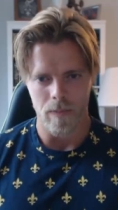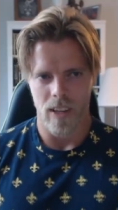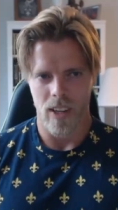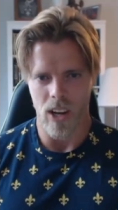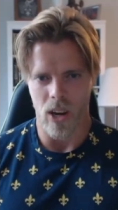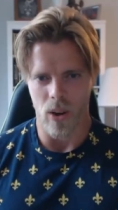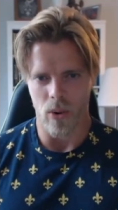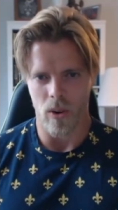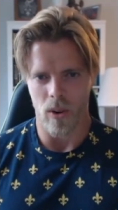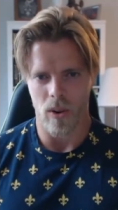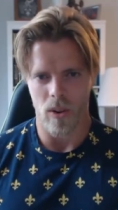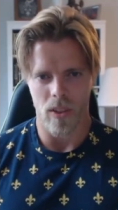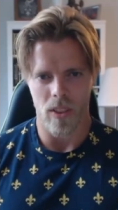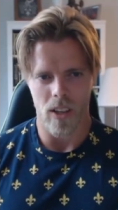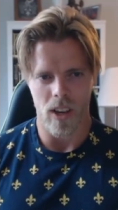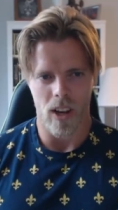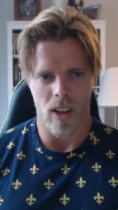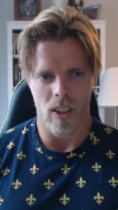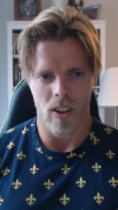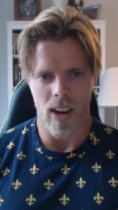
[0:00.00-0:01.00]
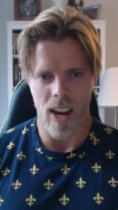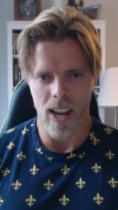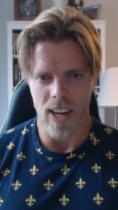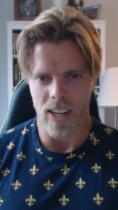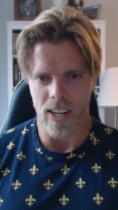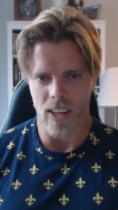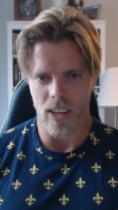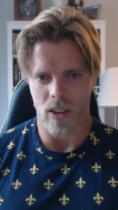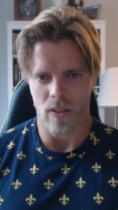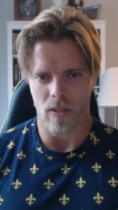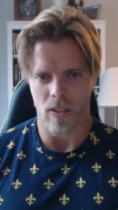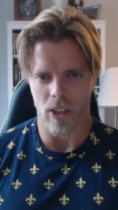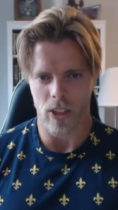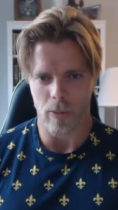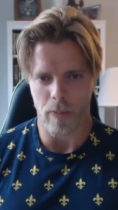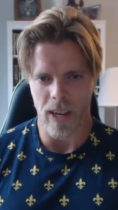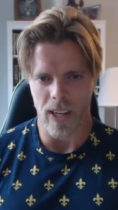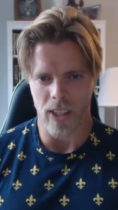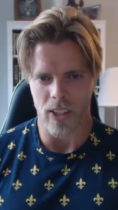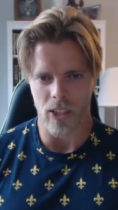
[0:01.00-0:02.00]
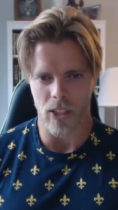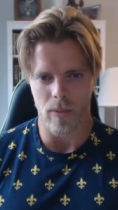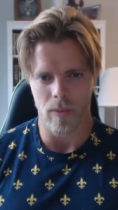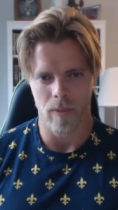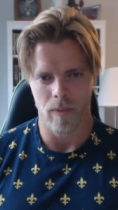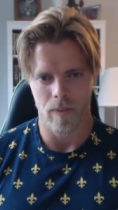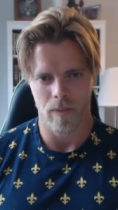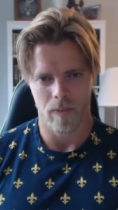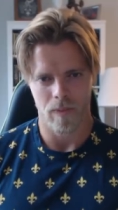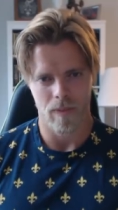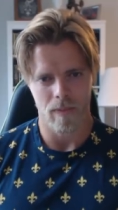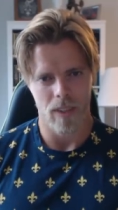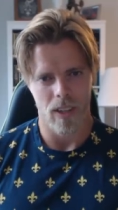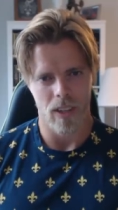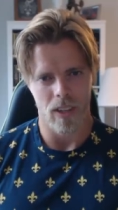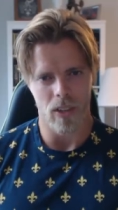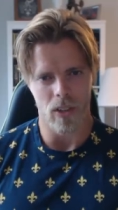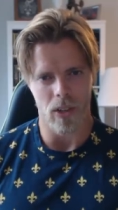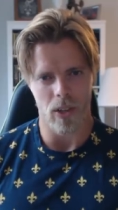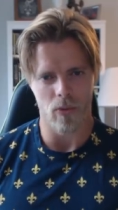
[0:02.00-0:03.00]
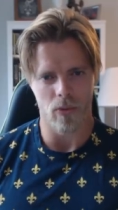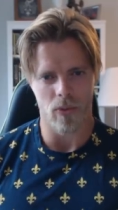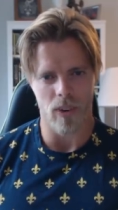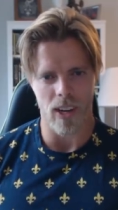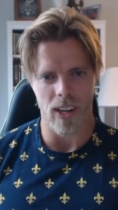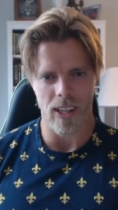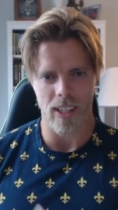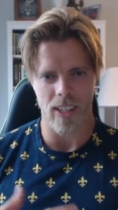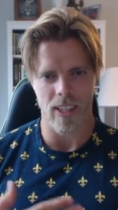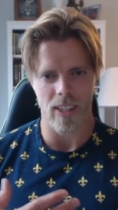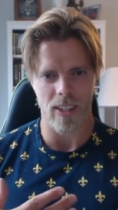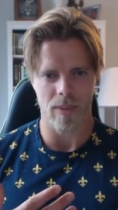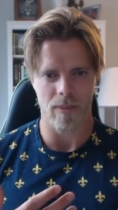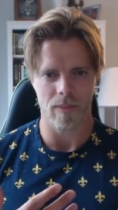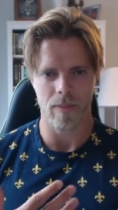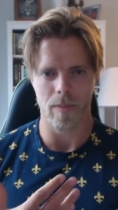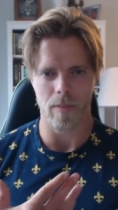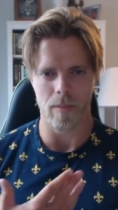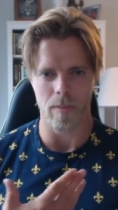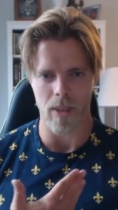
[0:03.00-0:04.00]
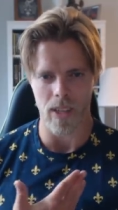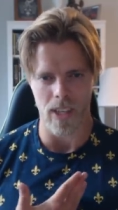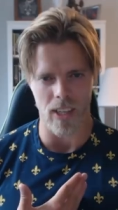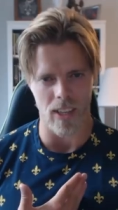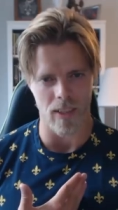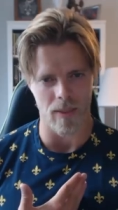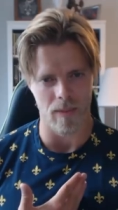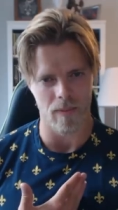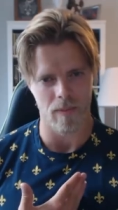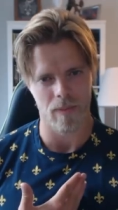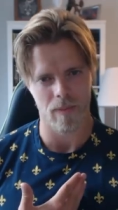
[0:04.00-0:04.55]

Now, on the other end of the spectrum, you can find me,